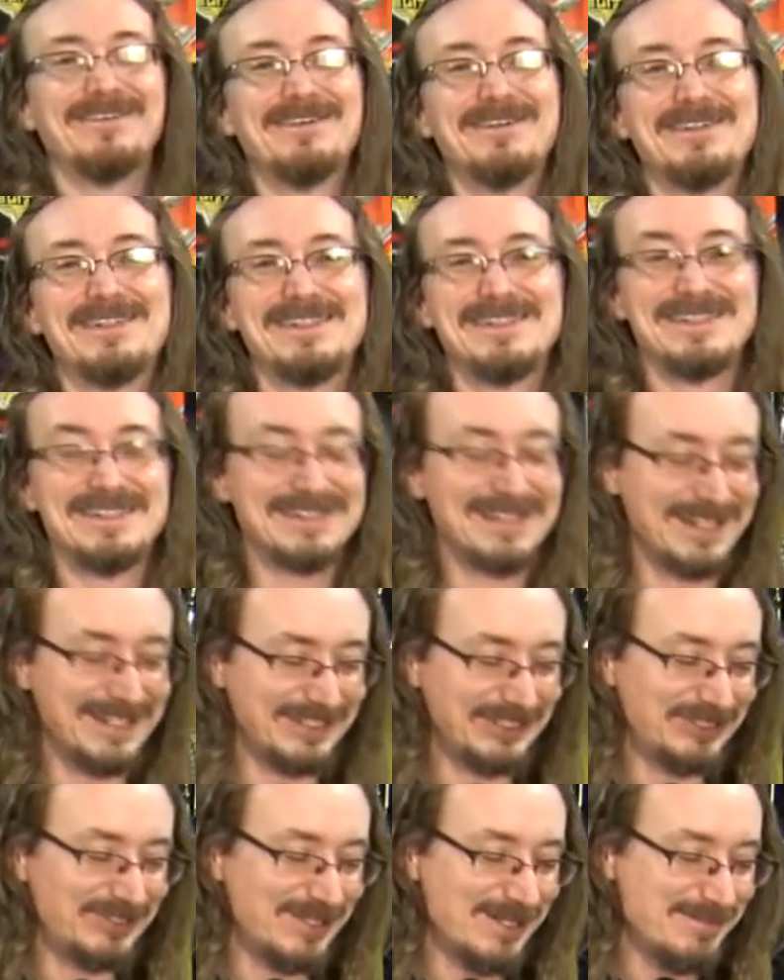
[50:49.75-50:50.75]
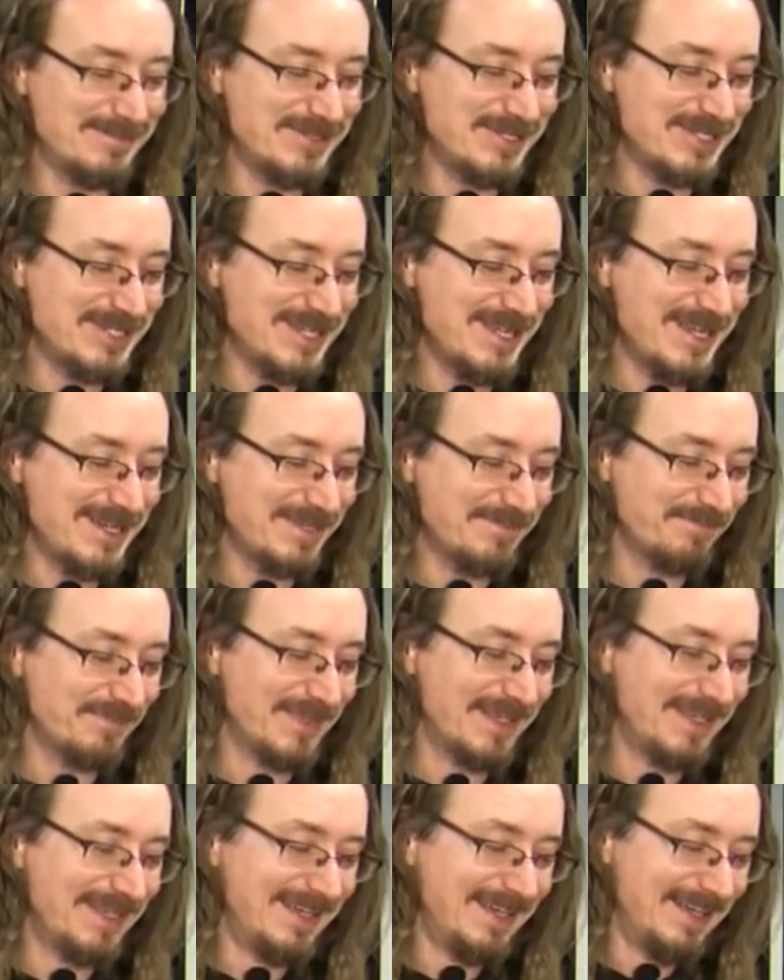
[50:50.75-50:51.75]
it's like a Sherman tank.
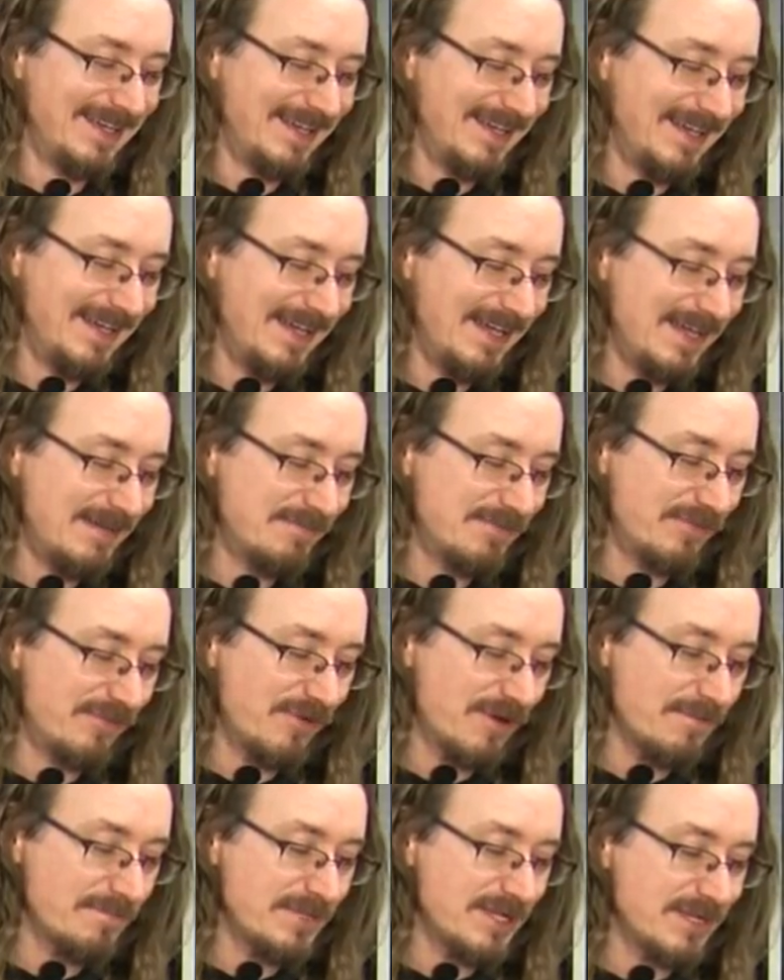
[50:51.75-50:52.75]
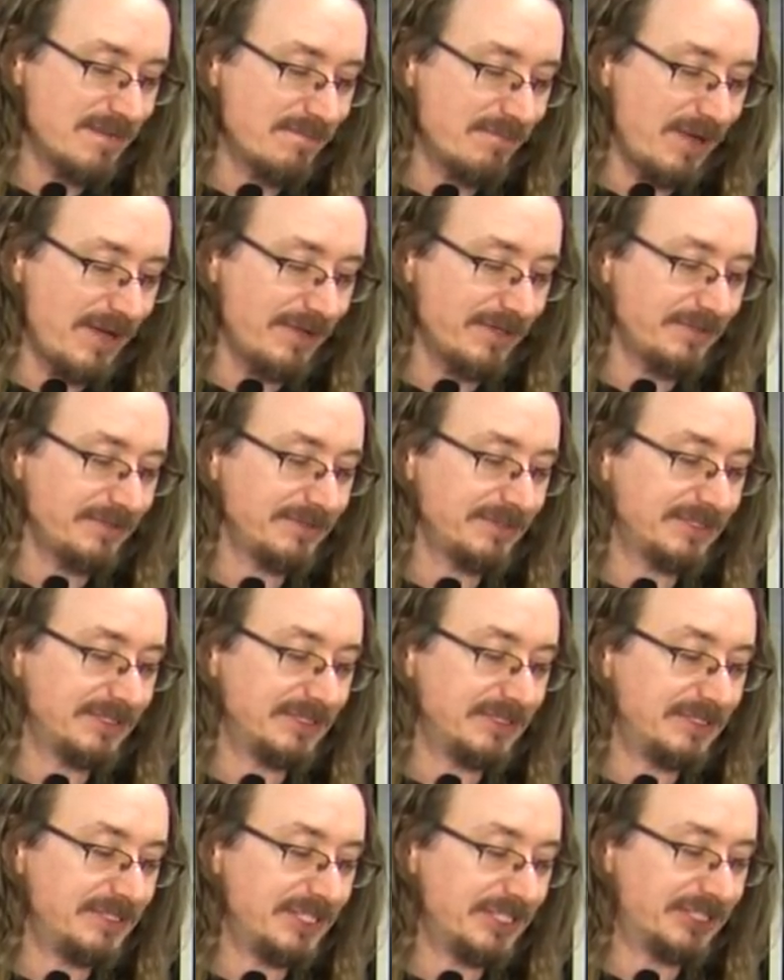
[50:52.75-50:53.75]
Uh, before being bottled
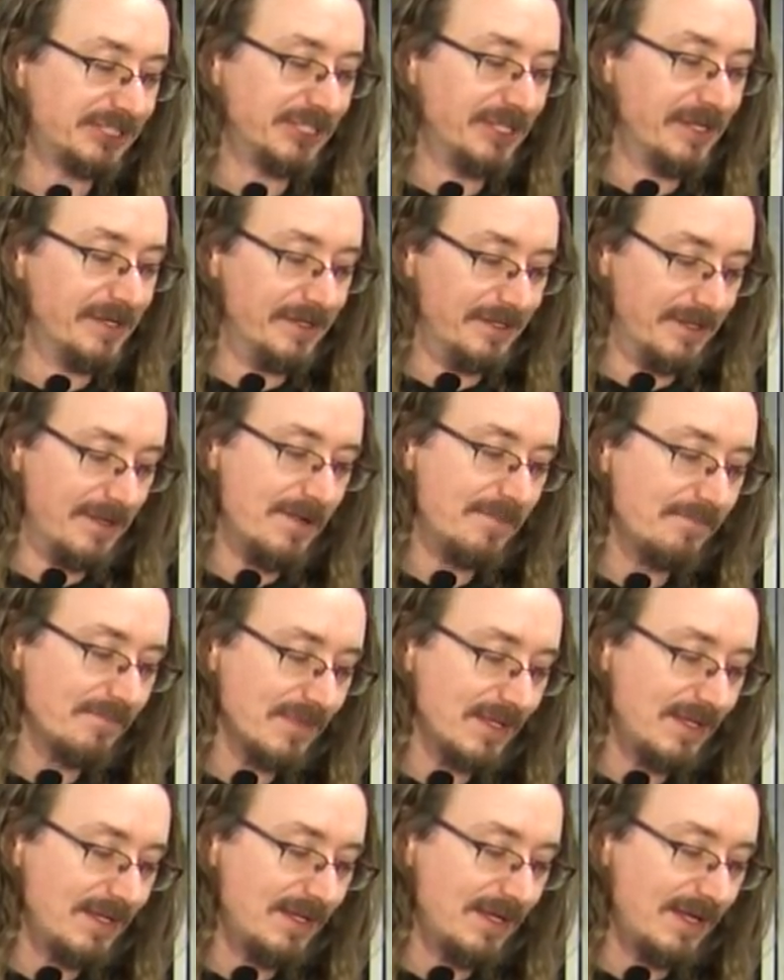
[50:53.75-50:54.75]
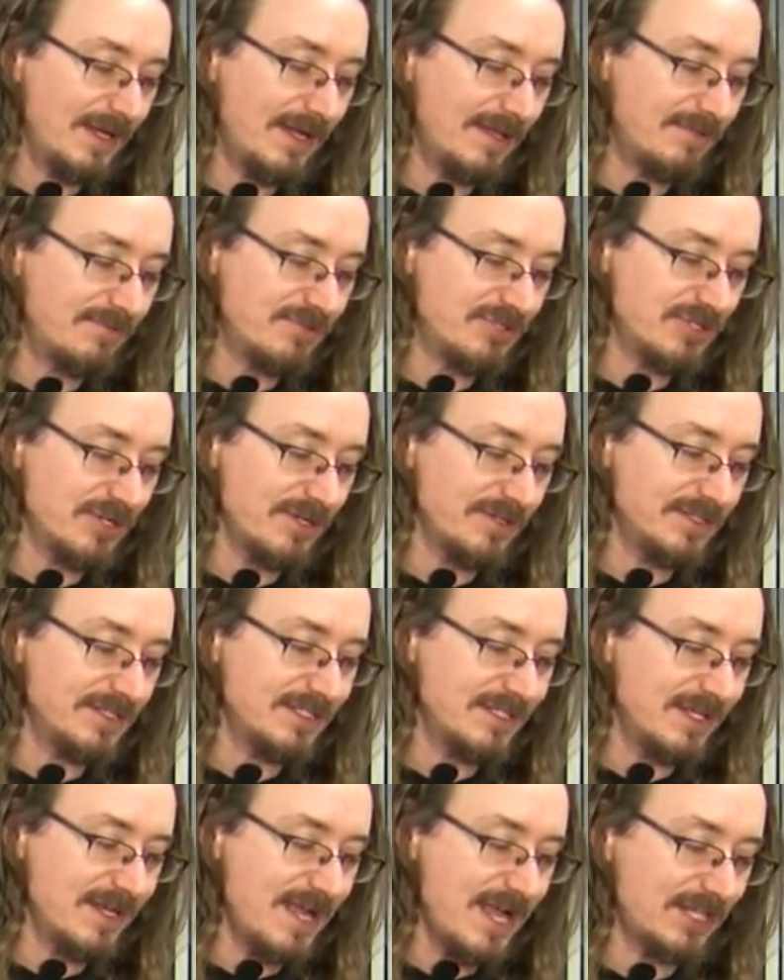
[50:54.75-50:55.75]
conditioned. Uh, the result
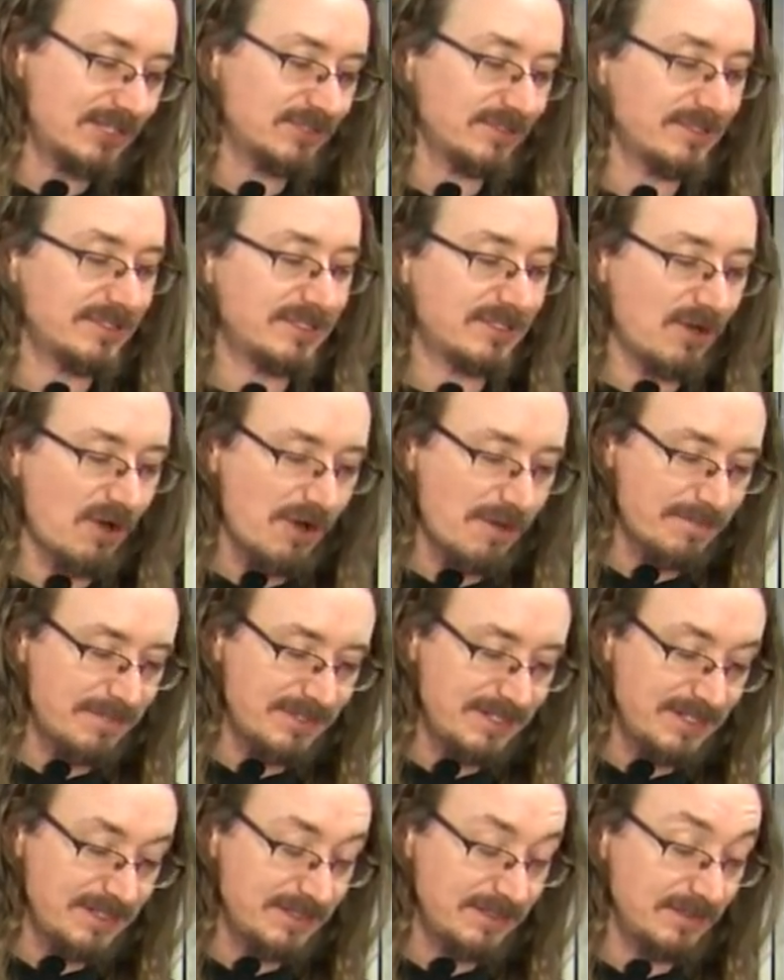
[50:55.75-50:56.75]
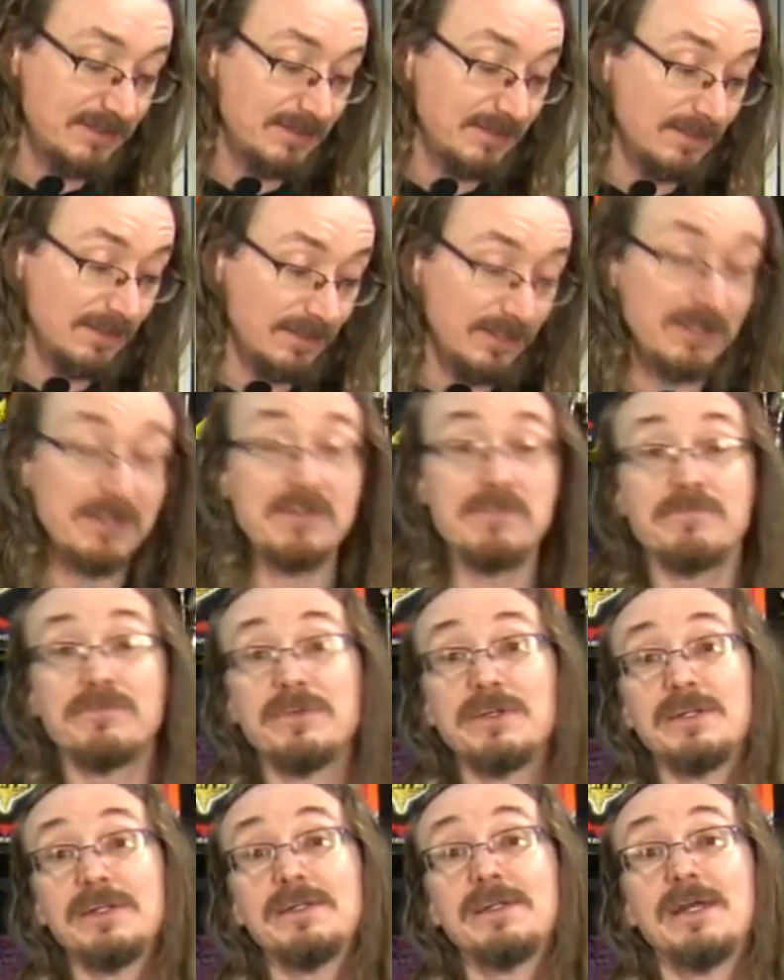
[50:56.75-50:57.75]
is a naturally carbonated
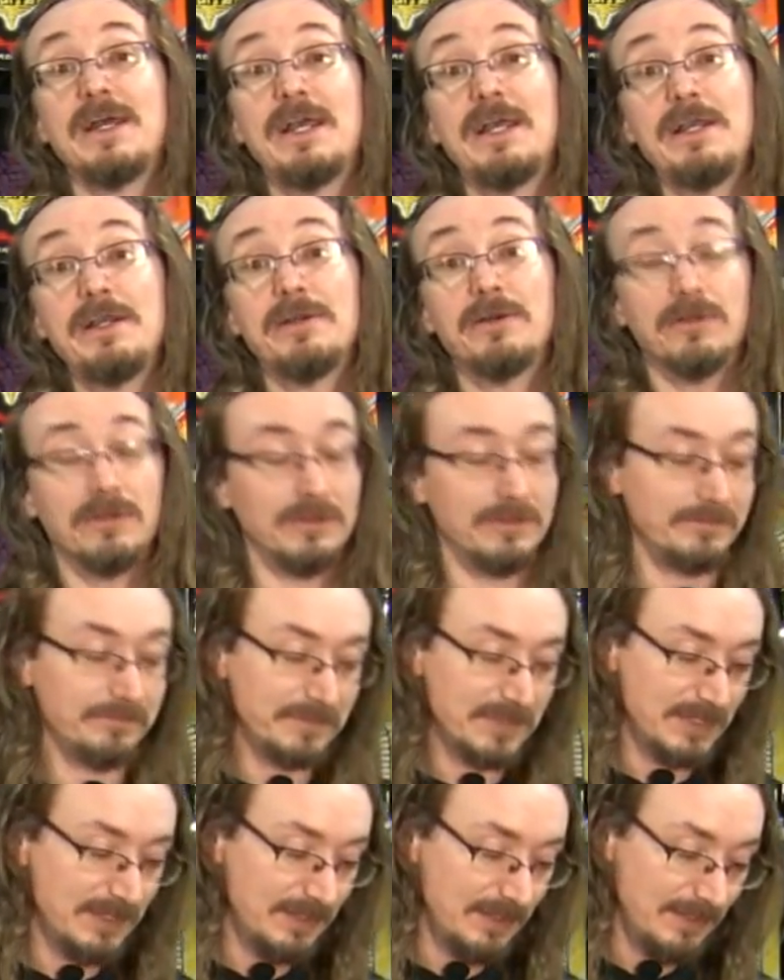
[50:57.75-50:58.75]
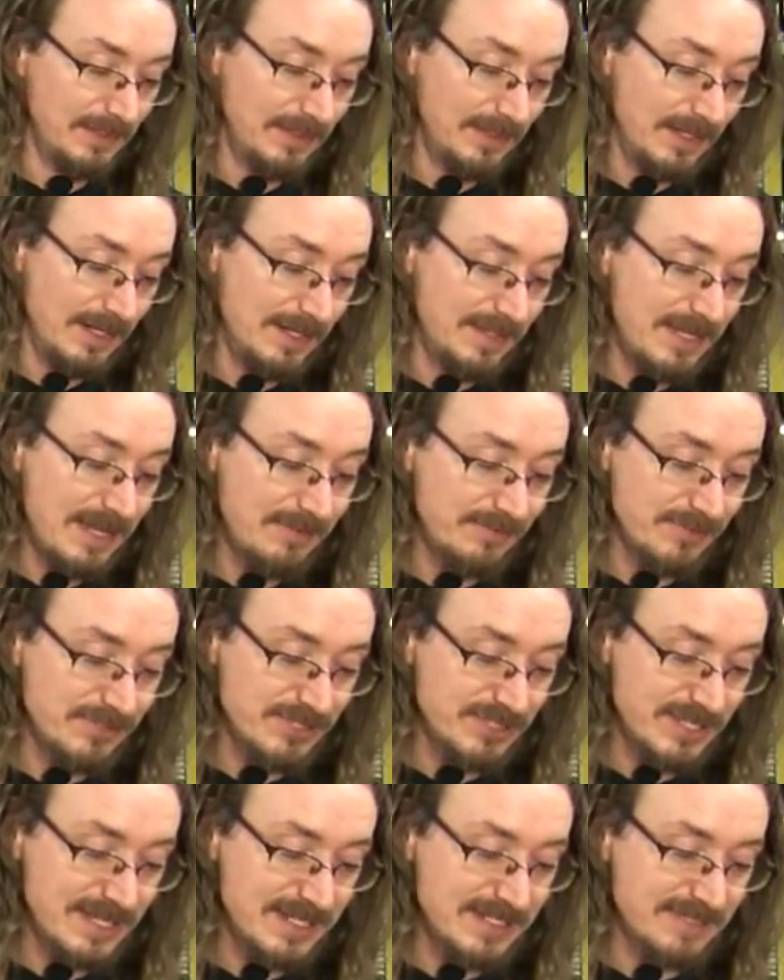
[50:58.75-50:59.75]
living ale. Uh, that will
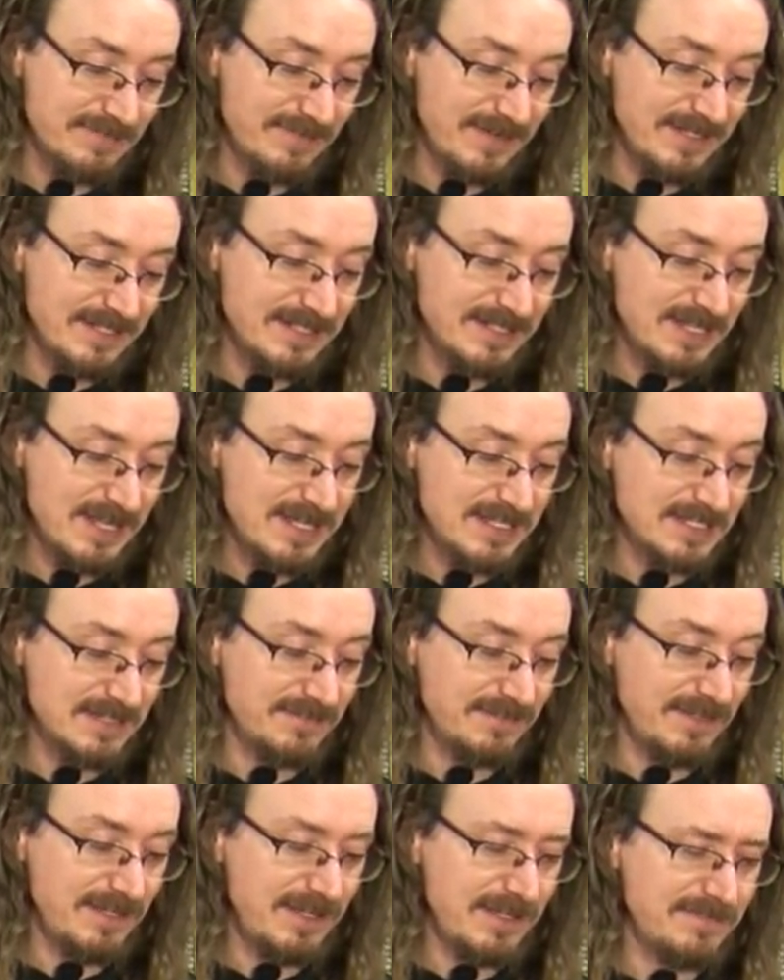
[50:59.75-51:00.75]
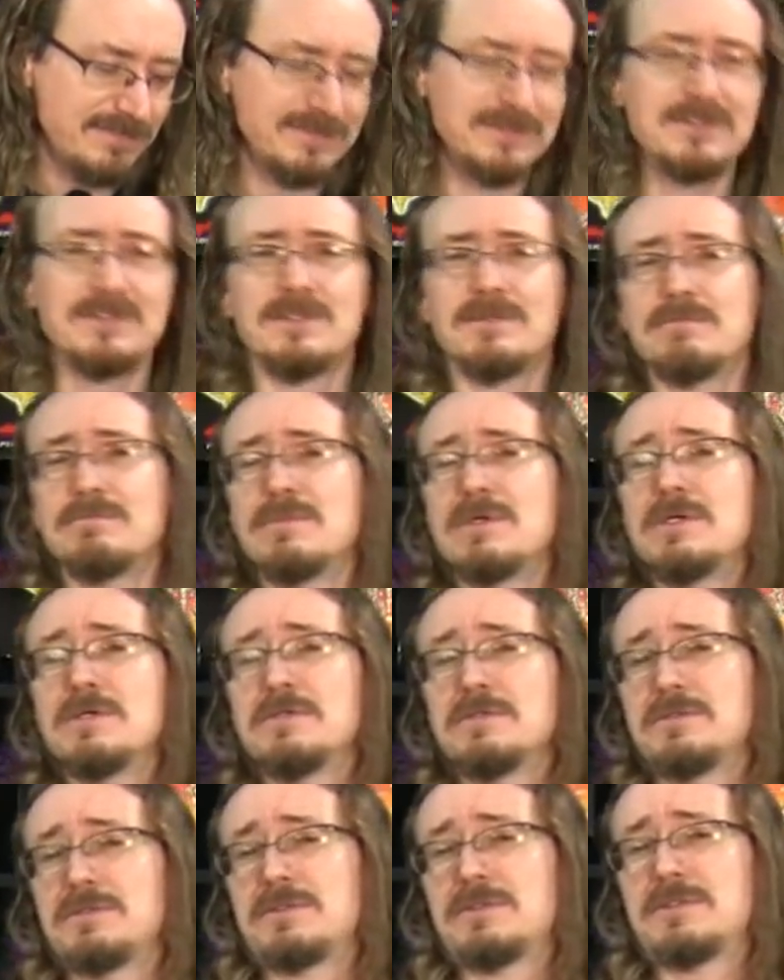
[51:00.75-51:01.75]
satisfy the taste of even the
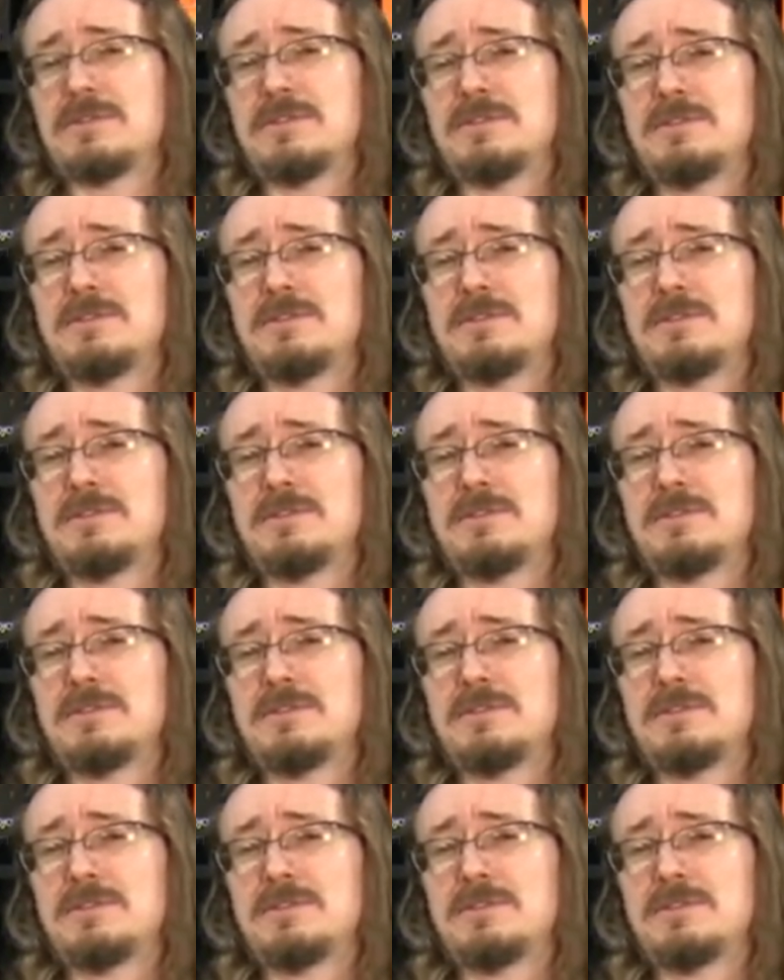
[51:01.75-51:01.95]
most